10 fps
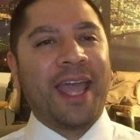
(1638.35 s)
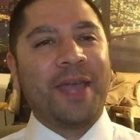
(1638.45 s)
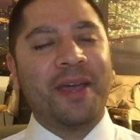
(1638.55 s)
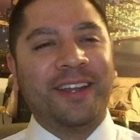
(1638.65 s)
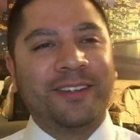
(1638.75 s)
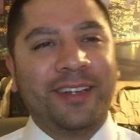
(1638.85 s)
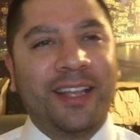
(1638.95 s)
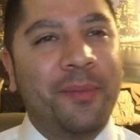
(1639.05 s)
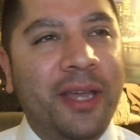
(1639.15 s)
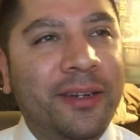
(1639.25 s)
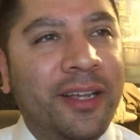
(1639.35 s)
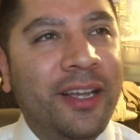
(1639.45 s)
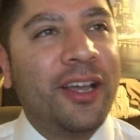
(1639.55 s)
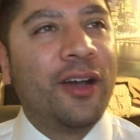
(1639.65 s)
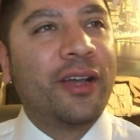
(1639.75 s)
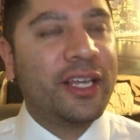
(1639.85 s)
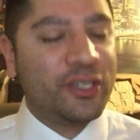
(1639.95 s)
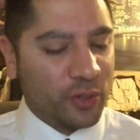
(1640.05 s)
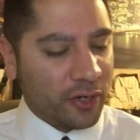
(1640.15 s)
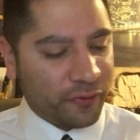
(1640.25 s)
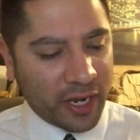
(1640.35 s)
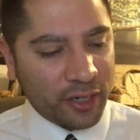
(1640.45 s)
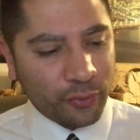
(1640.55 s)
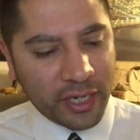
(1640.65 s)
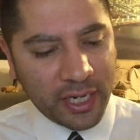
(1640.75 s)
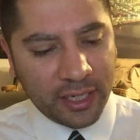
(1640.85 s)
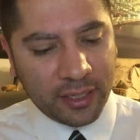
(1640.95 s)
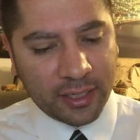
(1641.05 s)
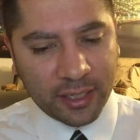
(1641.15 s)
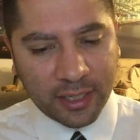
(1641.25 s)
Amen. Amen. Okay, so our final reading,